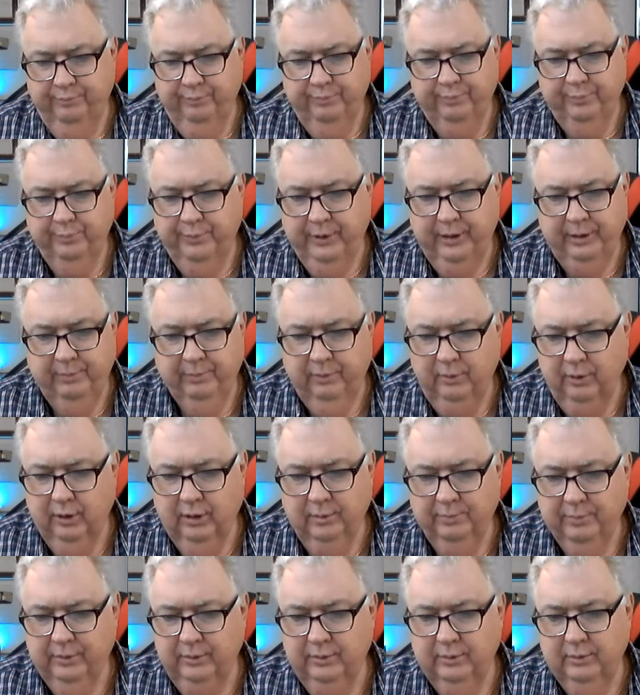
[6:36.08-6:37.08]
people
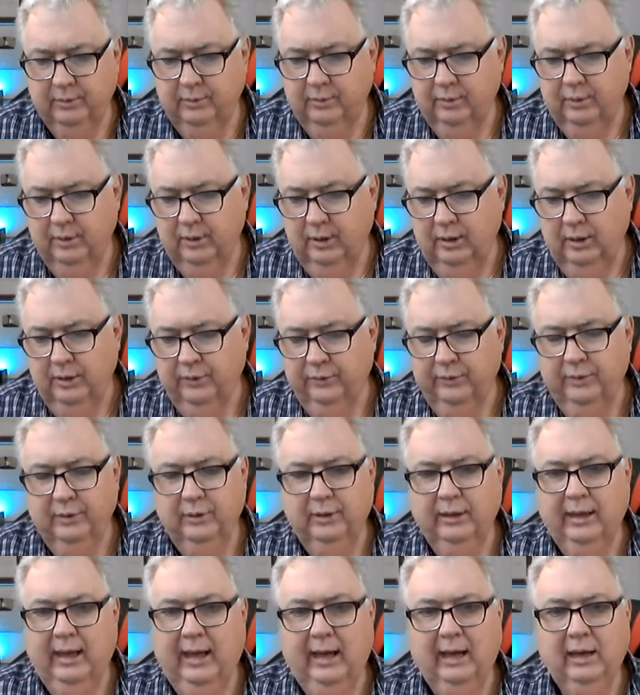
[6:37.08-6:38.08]
up in
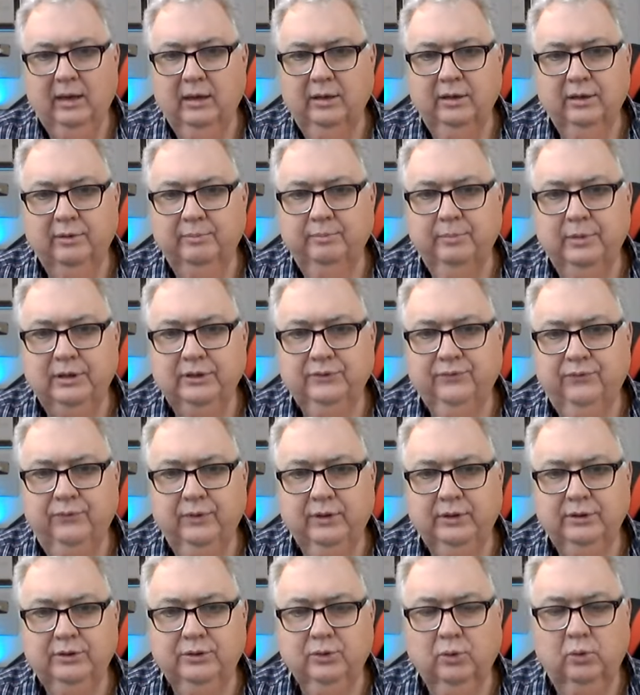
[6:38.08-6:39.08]
the Island of
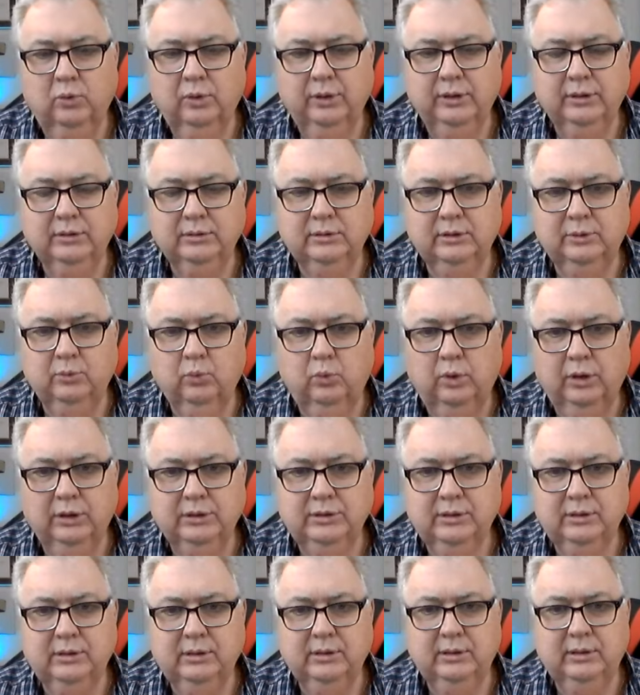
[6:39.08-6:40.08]
Misfit Toys in
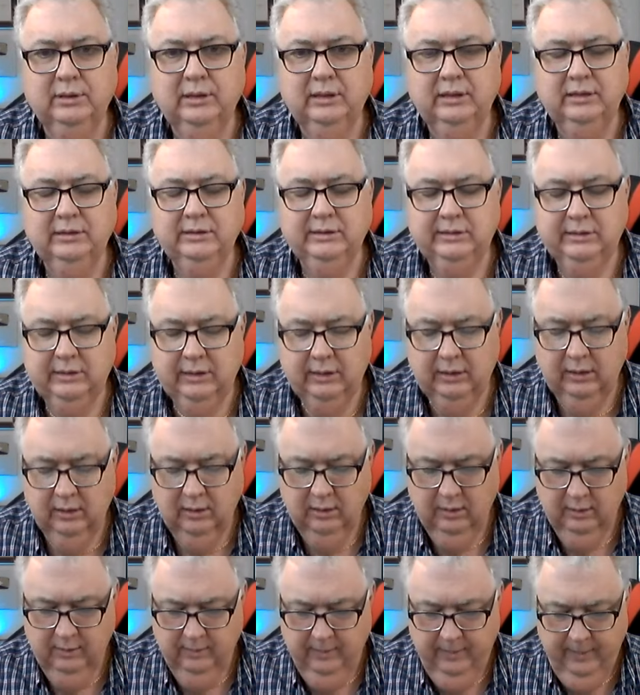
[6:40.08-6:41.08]
Washington, D.C.
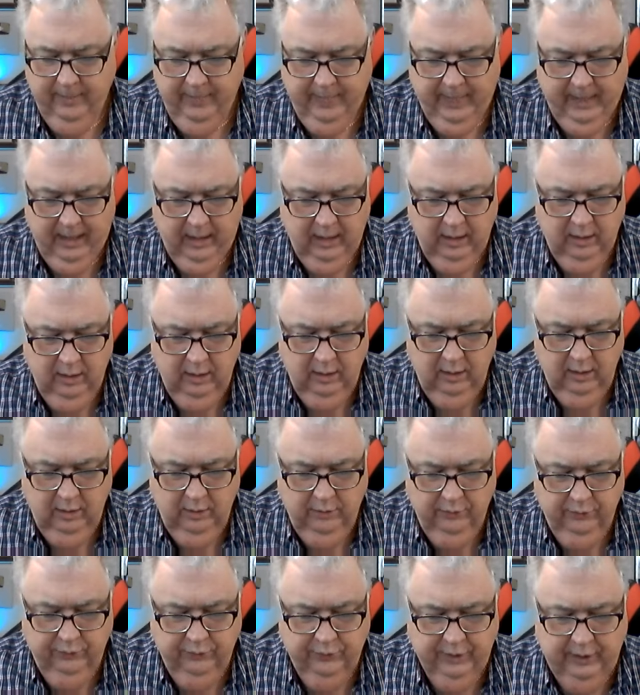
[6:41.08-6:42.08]

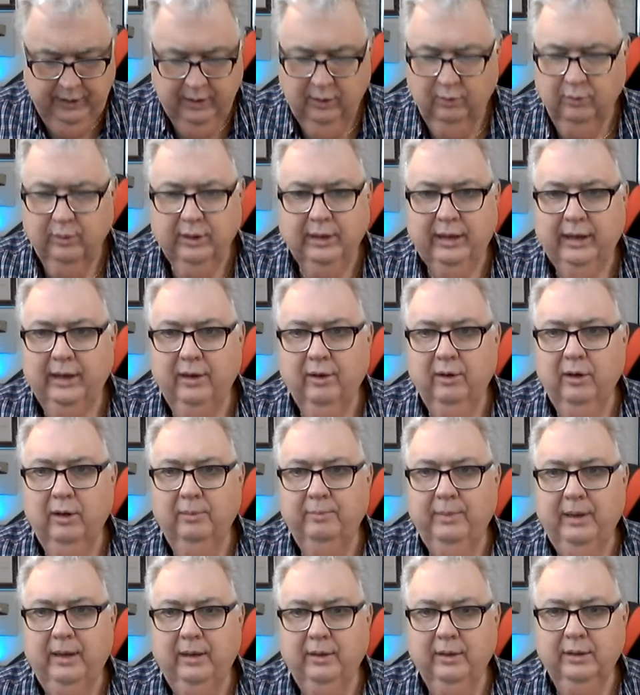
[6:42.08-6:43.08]
They don't care
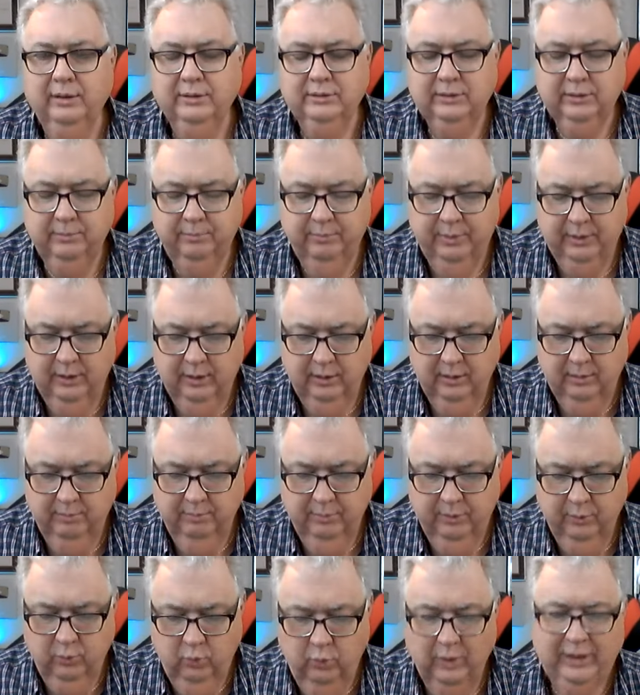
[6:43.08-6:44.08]
about us a bit,
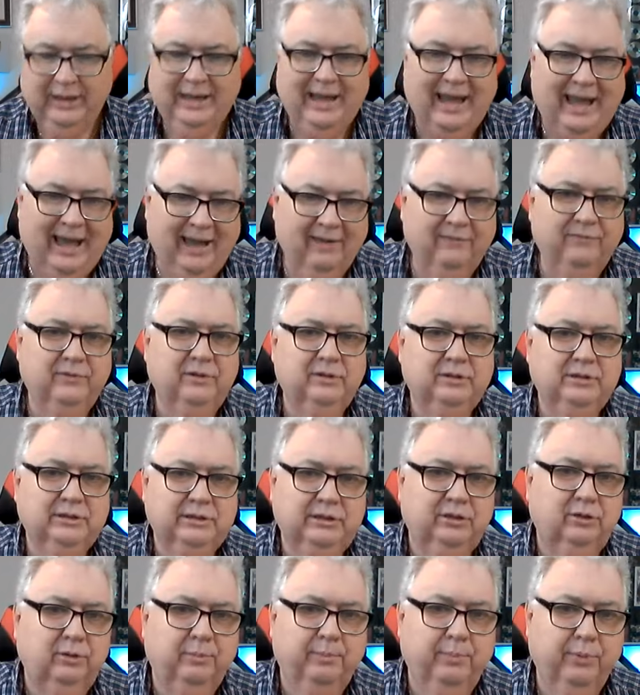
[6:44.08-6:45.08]
but we have to
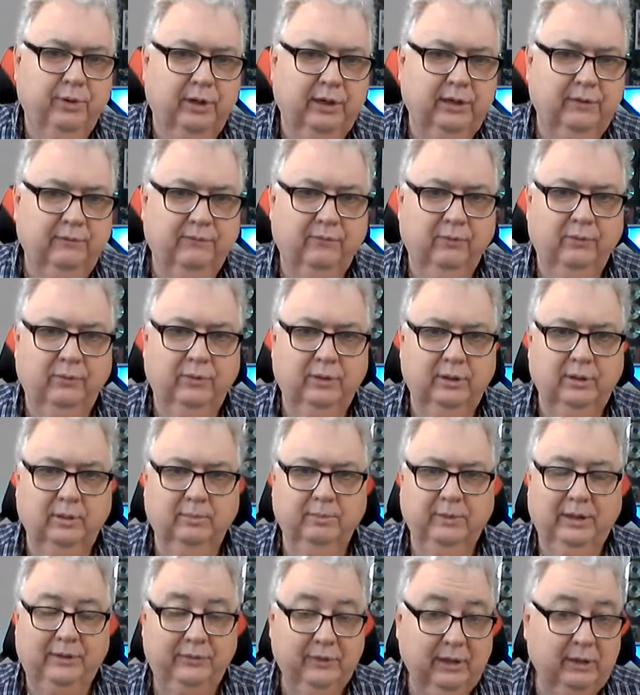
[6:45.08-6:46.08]
still pray for them
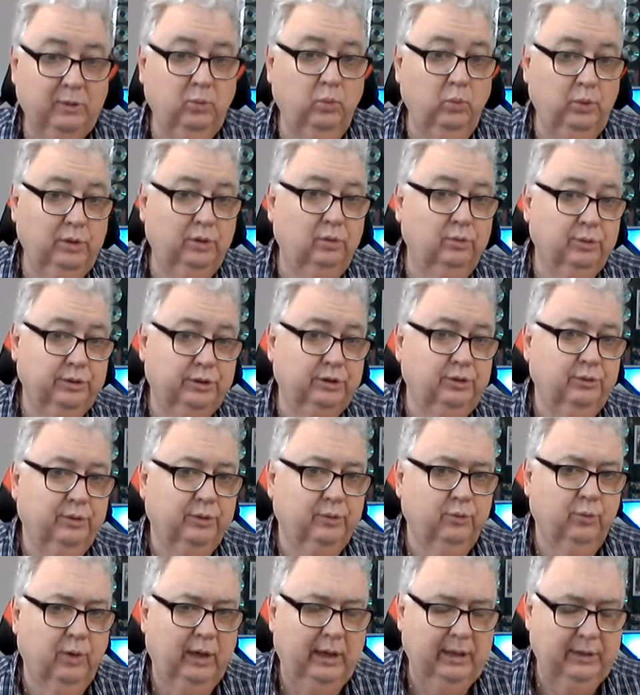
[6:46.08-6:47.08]
that they will do the
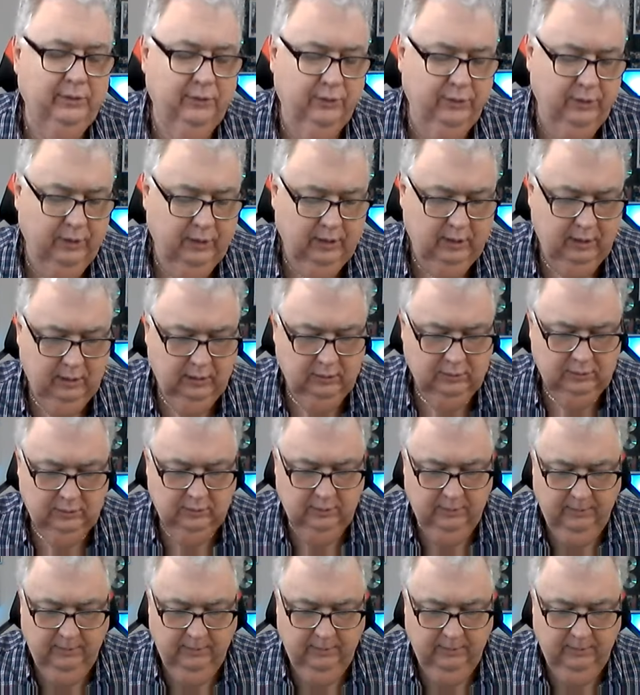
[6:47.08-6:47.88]
right things.